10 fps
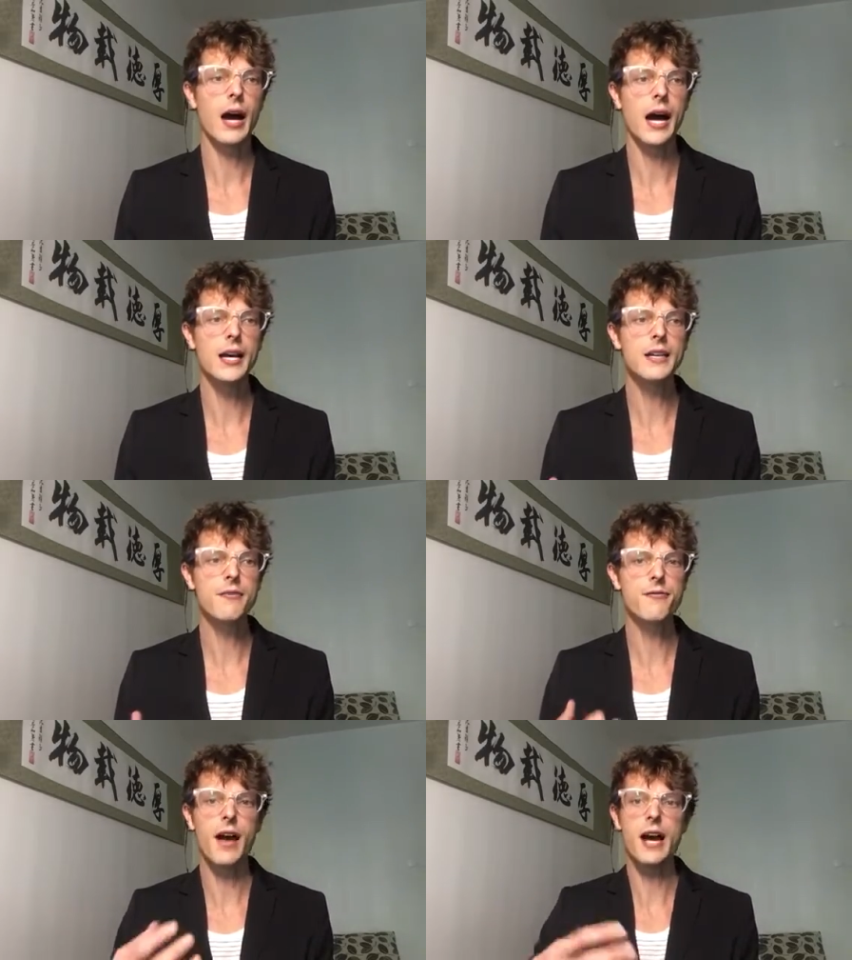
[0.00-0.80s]

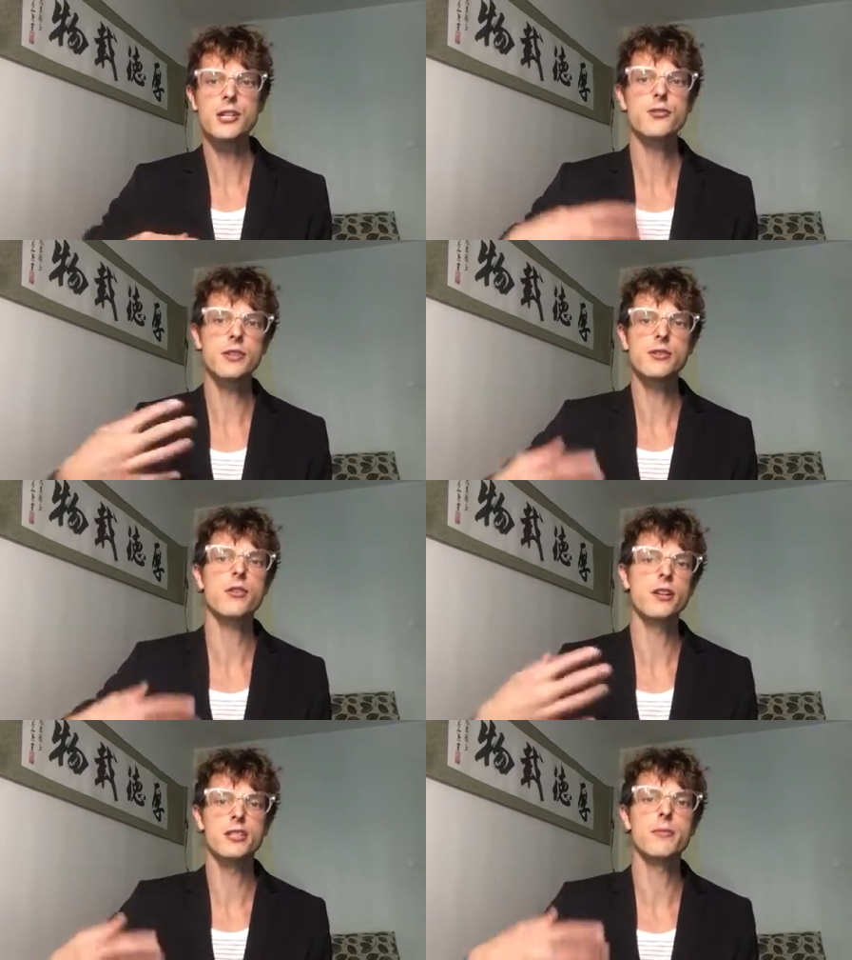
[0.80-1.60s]
I've actually
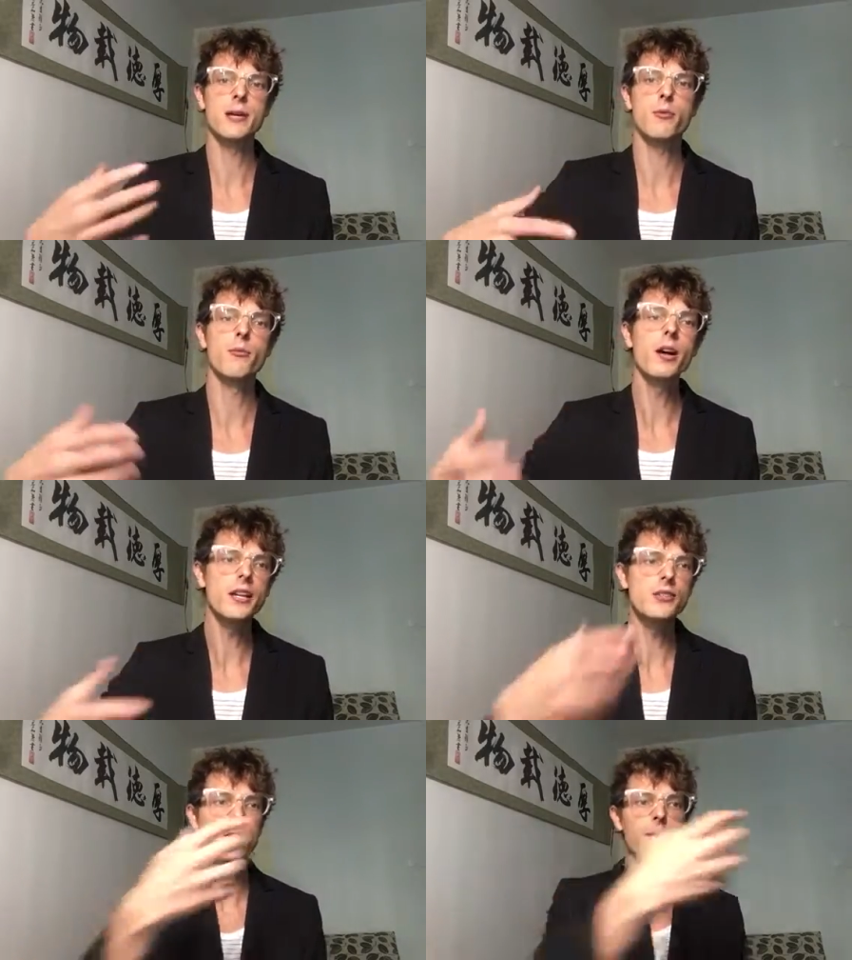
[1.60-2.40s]
starting to make more
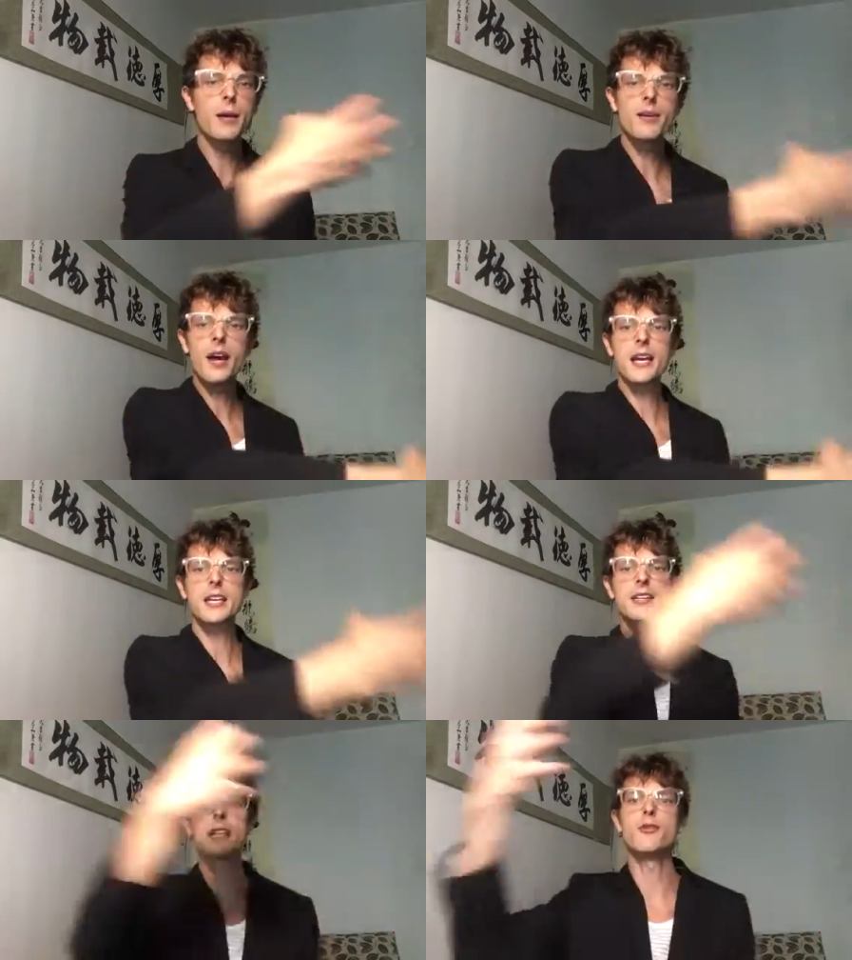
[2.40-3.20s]
money, so maybe I
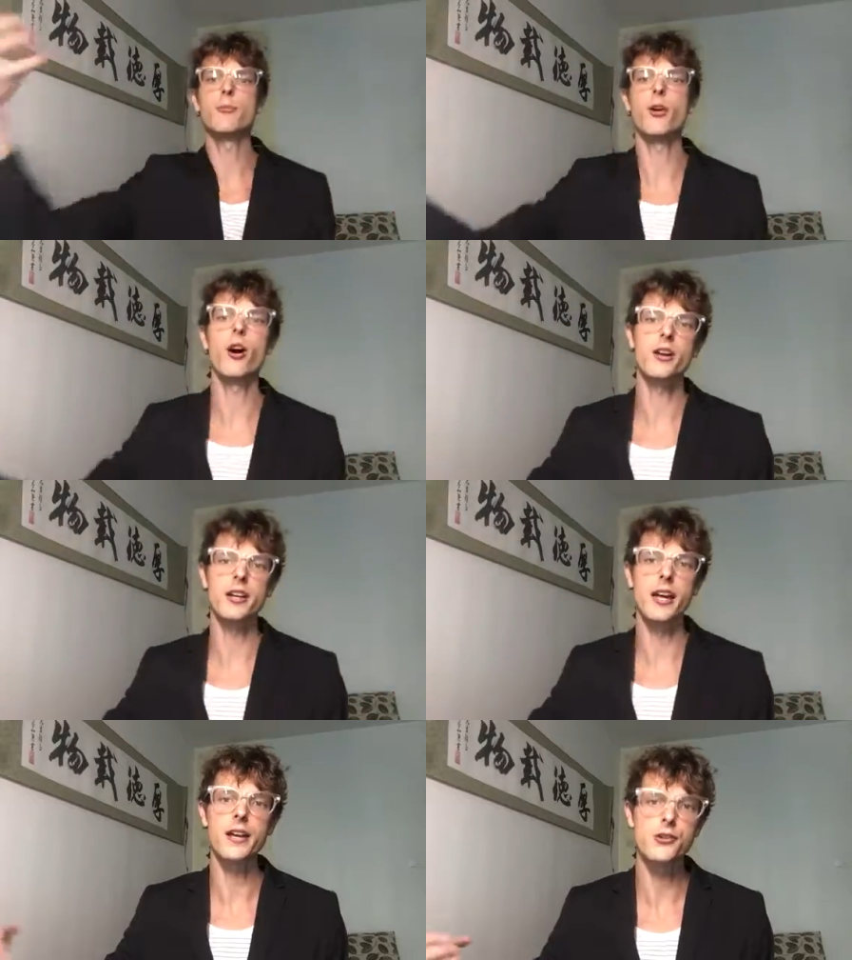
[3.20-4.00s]
could live abroad
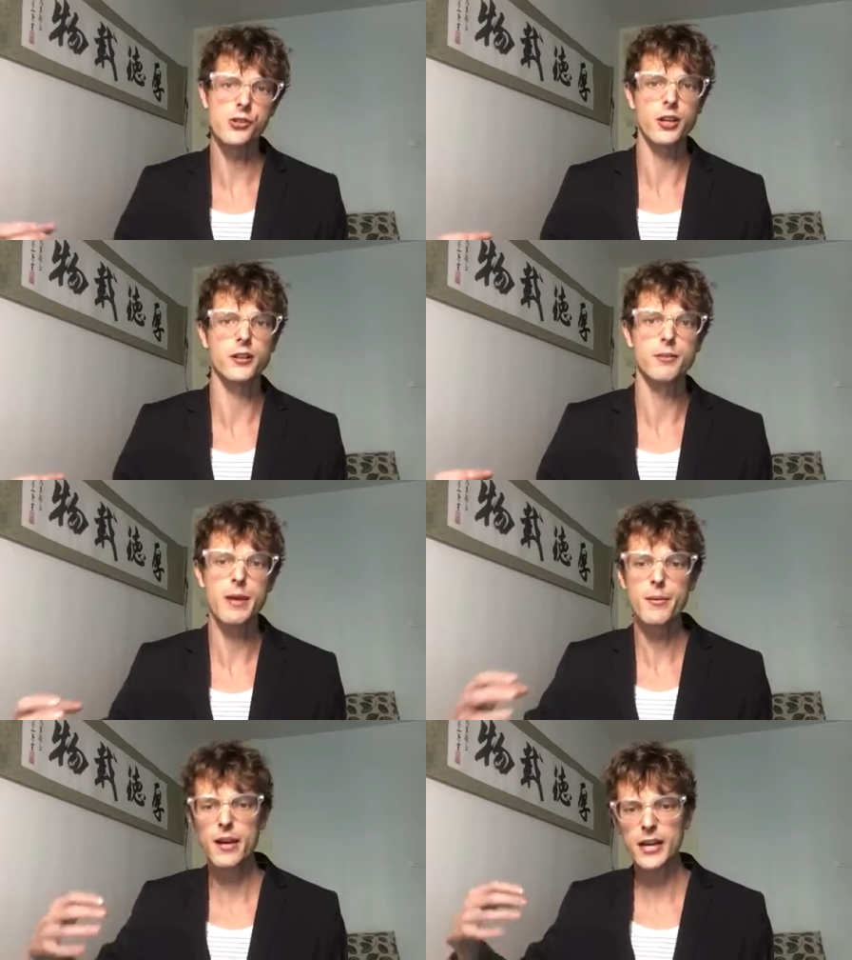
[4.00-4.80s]
in Asia.
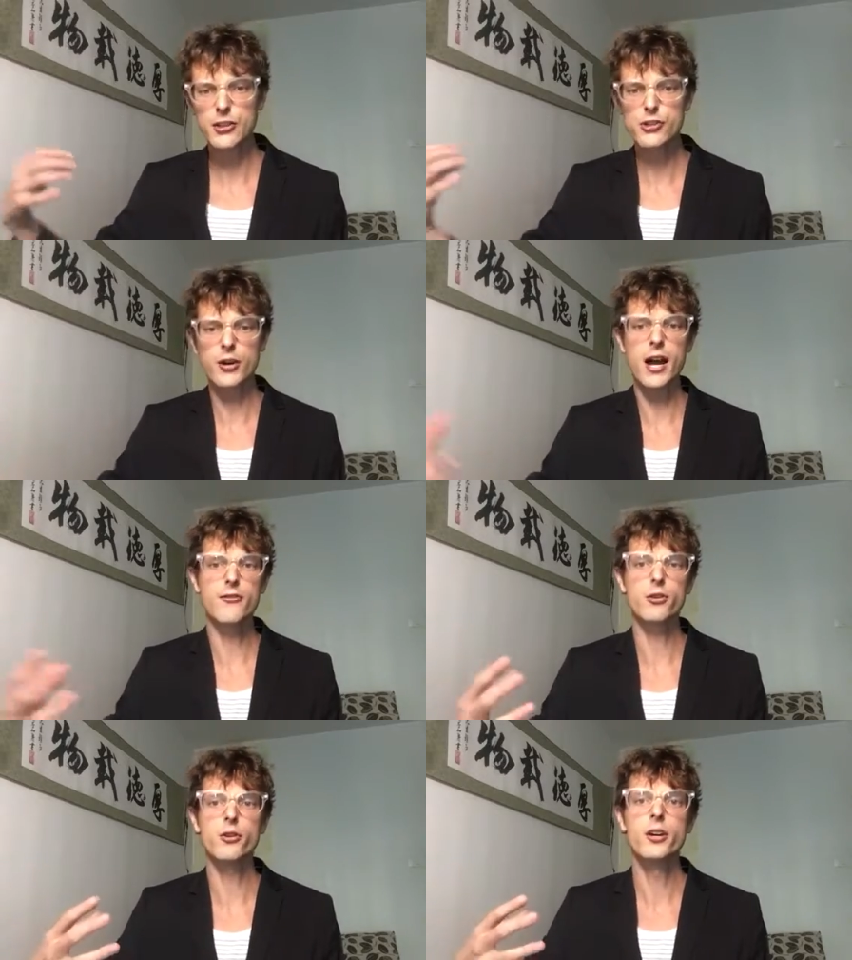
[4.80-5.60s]
Maybe I could
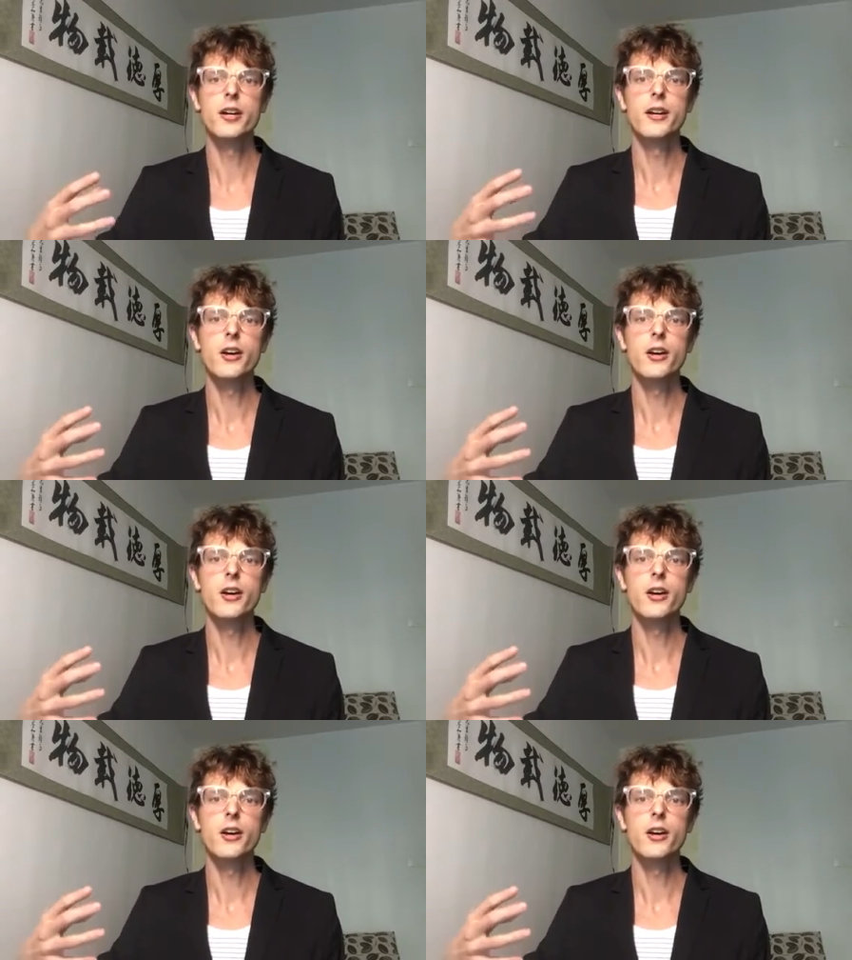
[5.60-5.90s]
travel